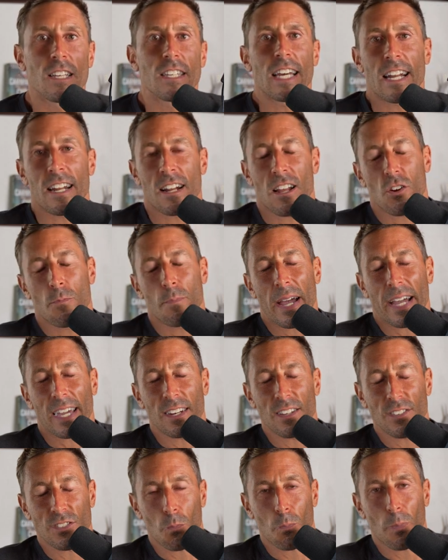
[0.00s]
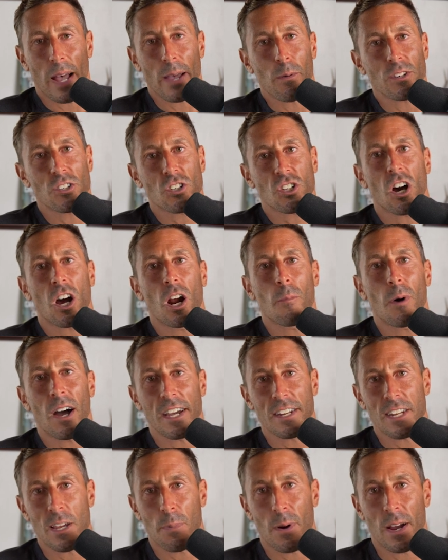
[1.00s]
Yet another mechanism by which
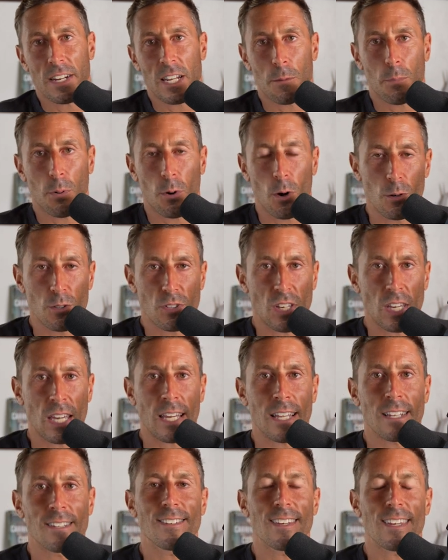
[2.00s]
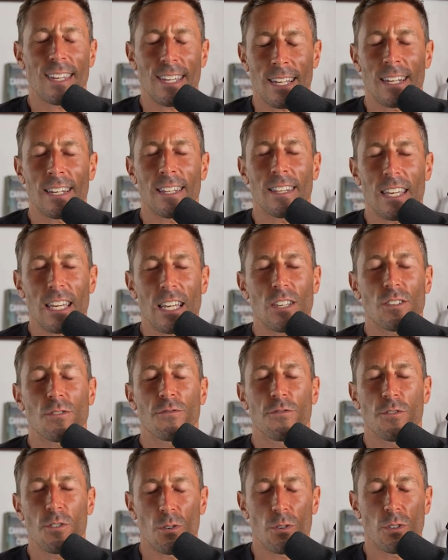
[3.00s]
carbohydrate binding proteins in these
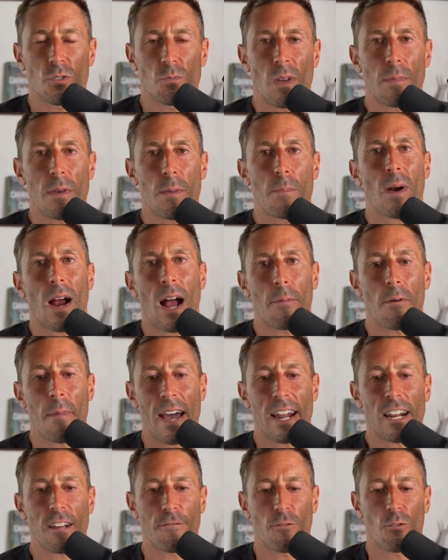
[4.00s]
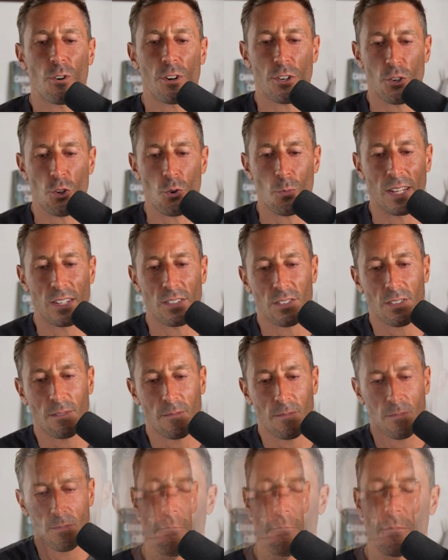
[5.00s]
foods may be problematic for humans.
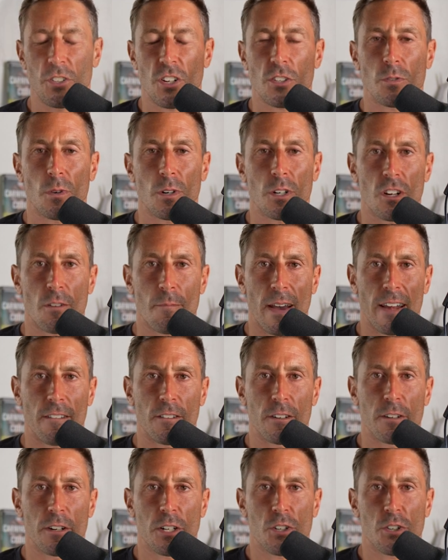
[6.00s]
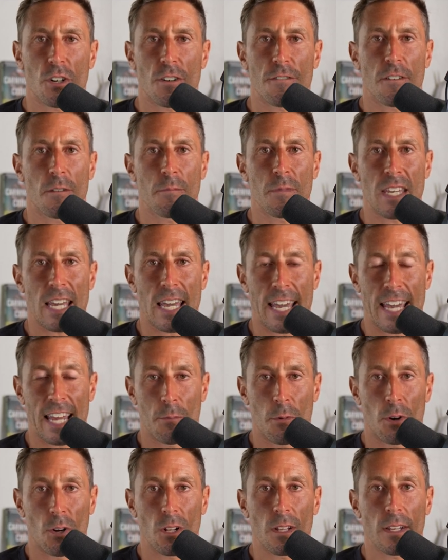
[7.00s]
There's also a good amount of literature from the
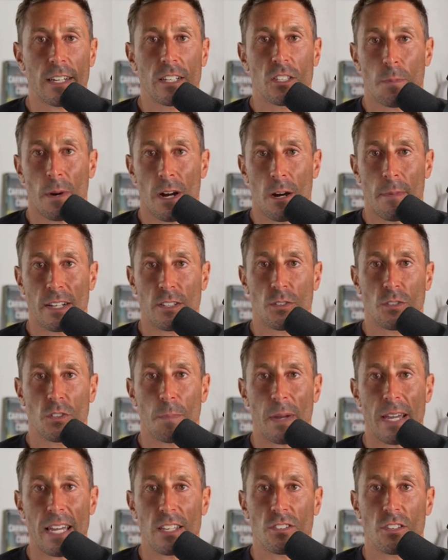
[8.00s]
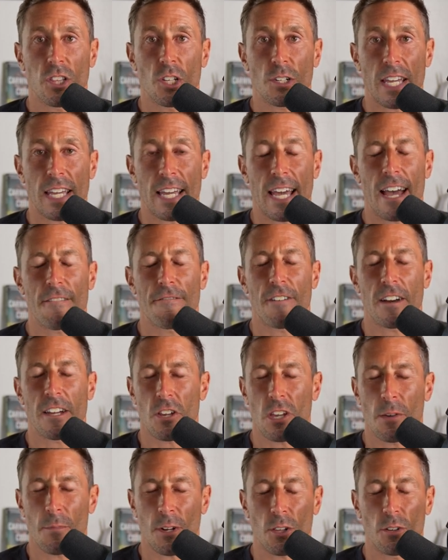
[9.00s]
animal experimental space looking at
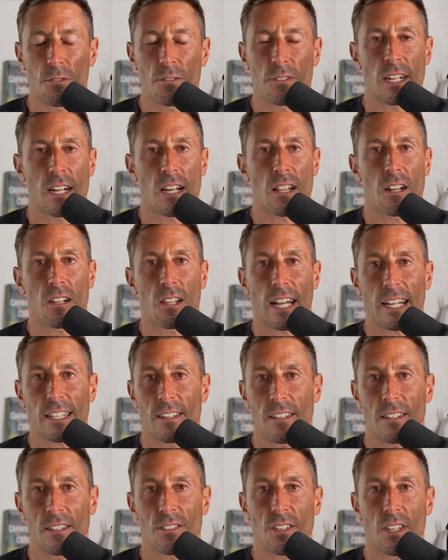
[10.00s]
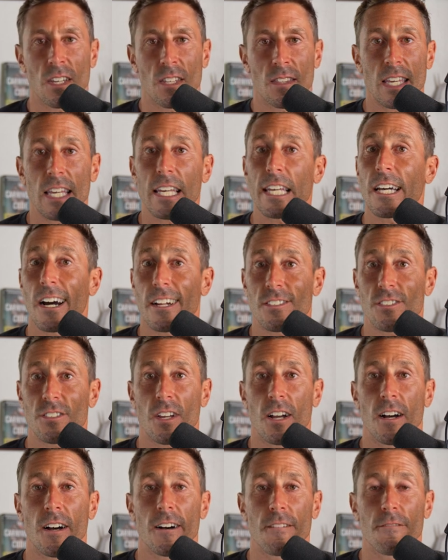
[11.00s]
phytohemagglutinin and other lectins in the
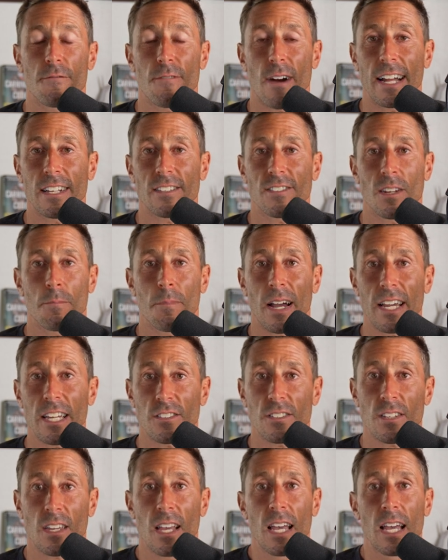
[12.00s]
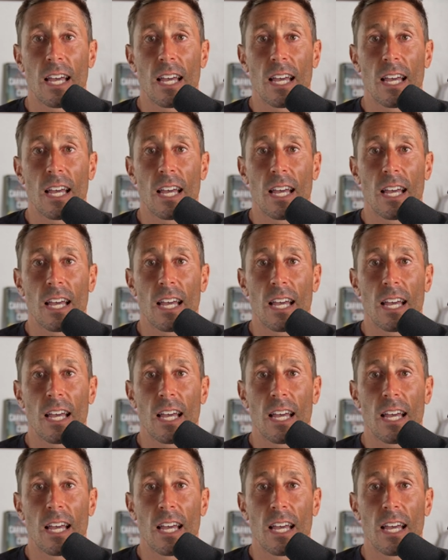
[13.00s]
guts of rats and mice.